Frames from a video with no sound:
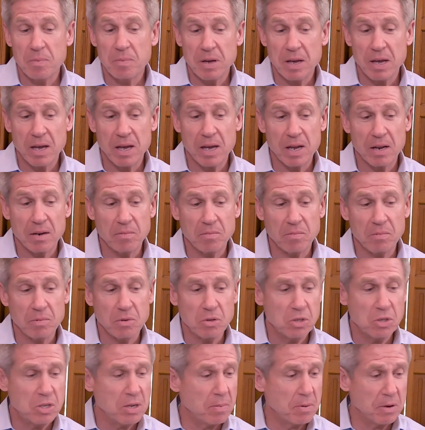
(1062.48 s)

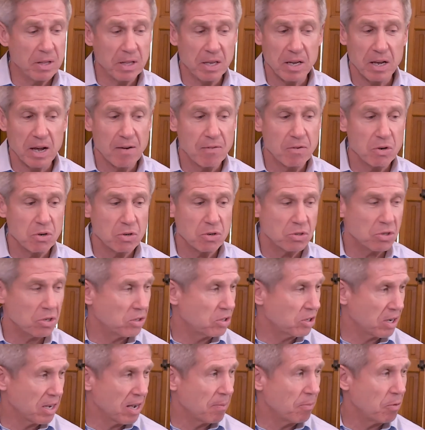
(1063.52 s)
And typically governors,
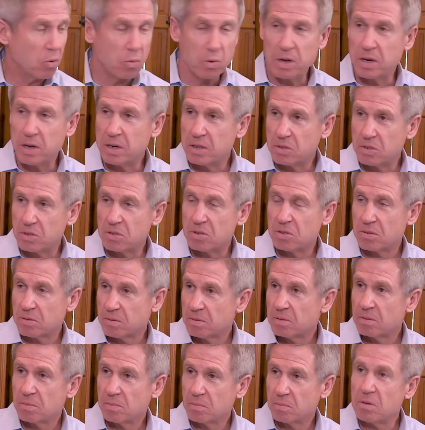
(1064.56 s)
it's a couple weeks
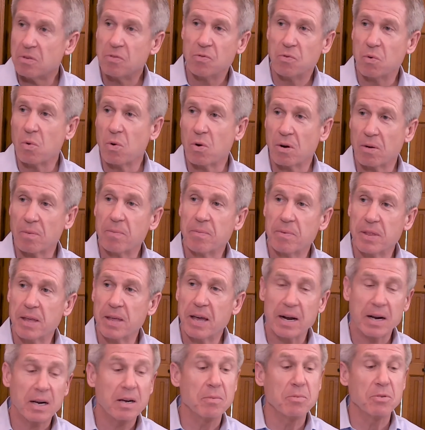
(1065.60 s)
before
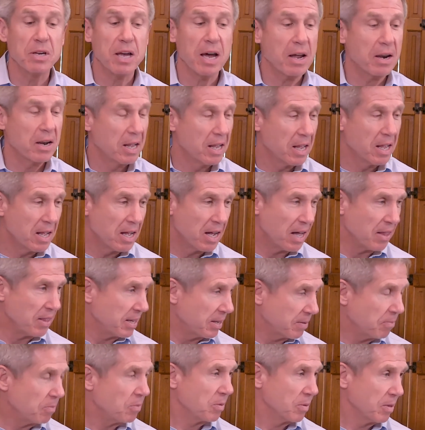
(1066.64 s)
that comes out. I
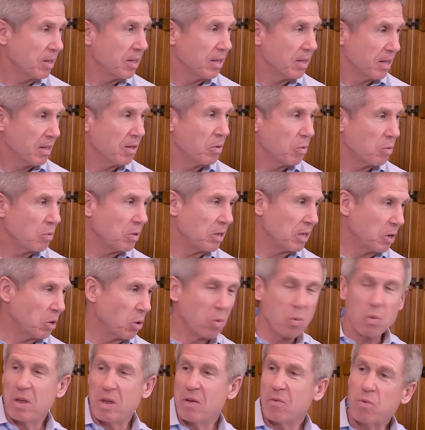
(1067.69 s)
think,
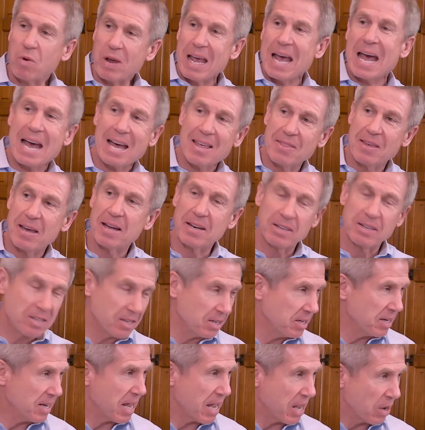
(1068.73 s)
if we had
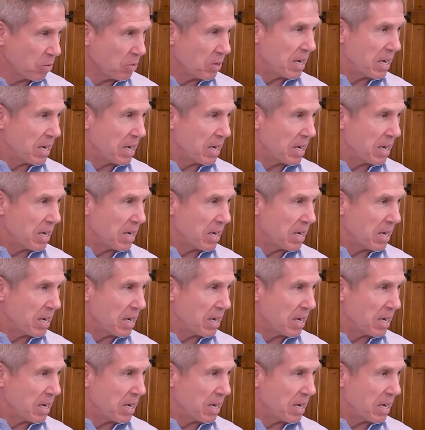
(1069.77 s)
that today,